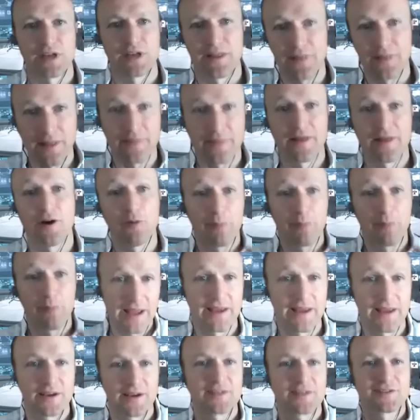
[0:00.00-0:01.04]
and then they'll
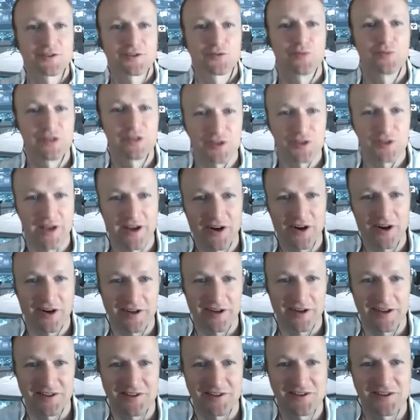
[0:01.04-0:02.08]
pay us to reach that
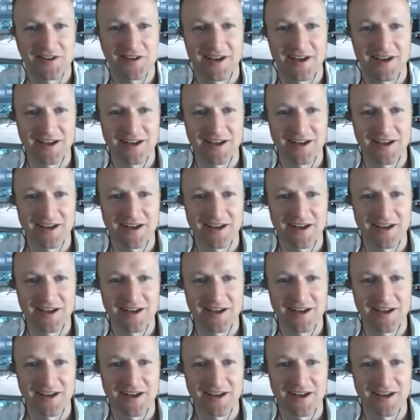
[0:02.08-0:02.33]
audience.